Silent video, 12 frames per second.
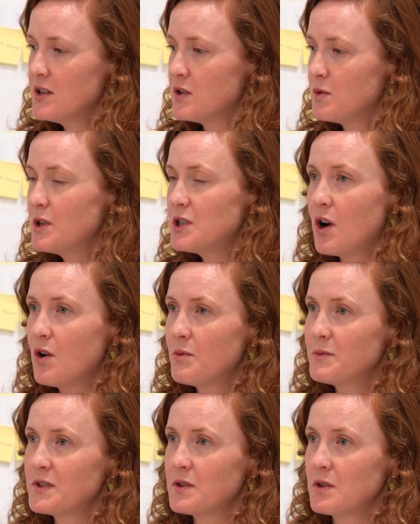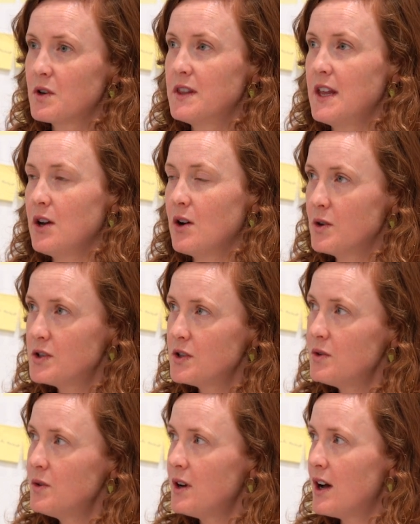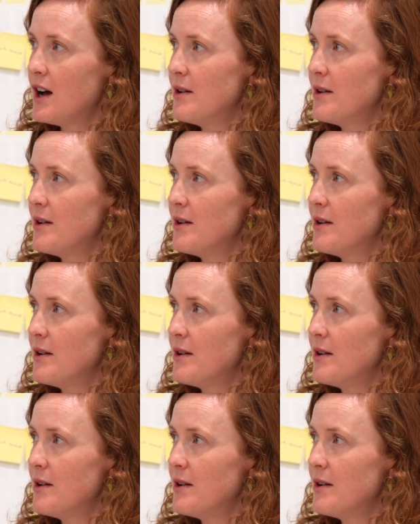to which homes could they go to.